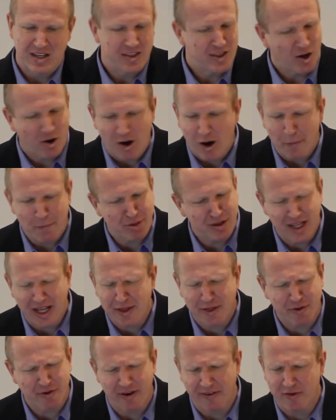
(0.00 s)
There are a
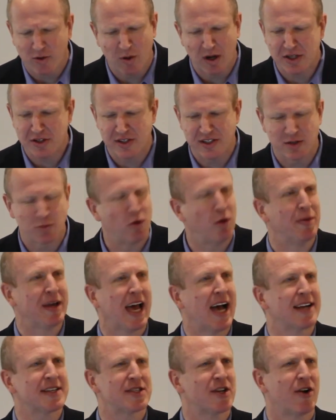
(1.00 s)
plethora of questions we'll
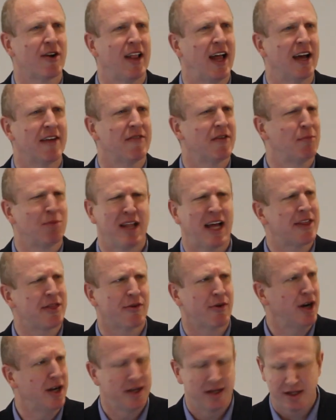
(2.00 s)
be asked in our life.
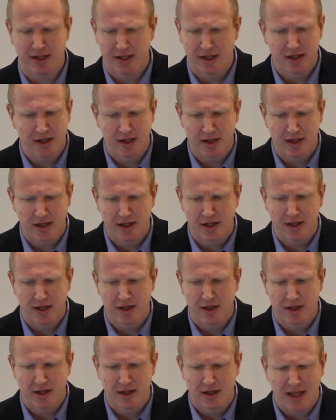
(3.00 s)
Plethora.
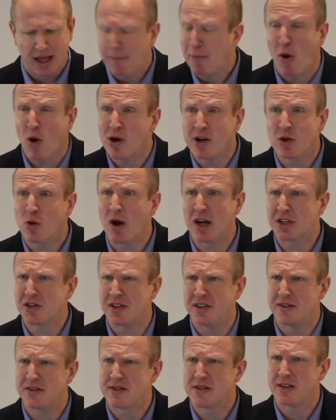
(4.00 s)
Important
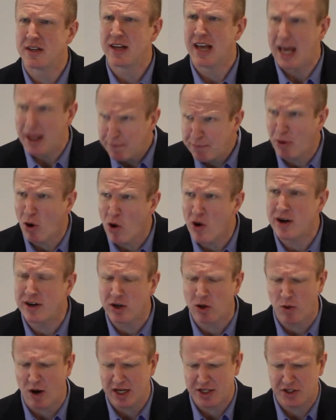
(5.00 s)
questions.
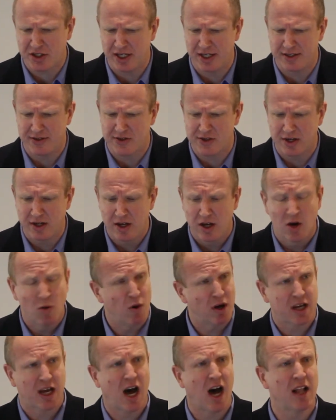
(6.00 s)
Important questions.
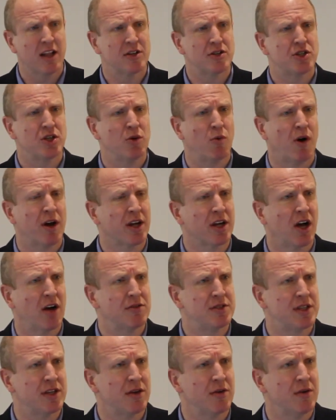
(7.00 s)
What college do you want to
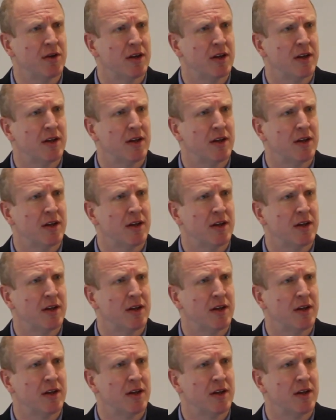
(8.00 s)
go to?